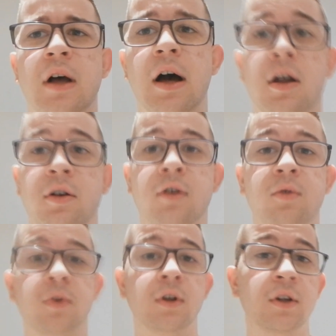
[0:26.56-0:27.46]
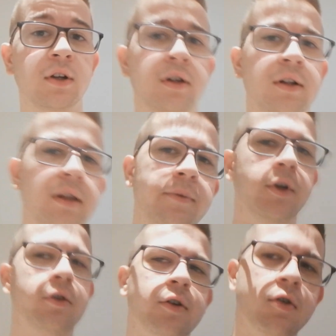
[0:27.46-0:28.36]
I don't know. Let me
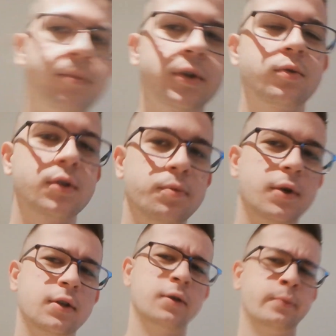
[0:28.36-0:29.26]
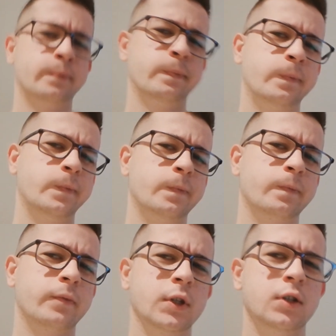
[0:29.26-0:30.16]
know in the comments what's better.
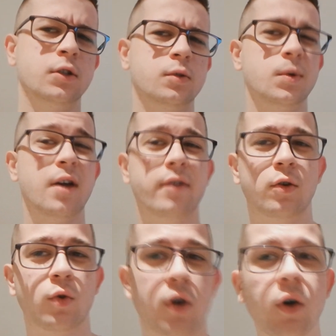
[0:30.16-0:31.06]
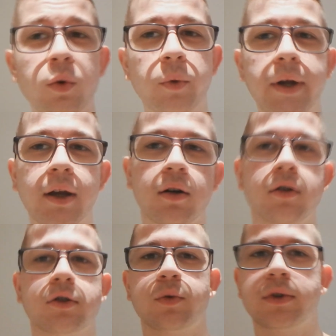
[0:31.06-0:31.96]
So we have our own way,
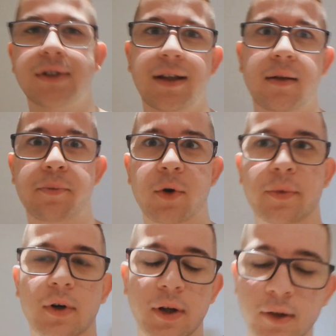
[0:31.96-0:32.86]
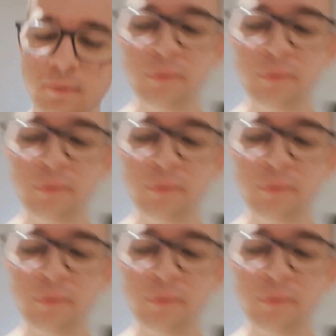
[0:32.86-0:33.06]
or should we say that properly?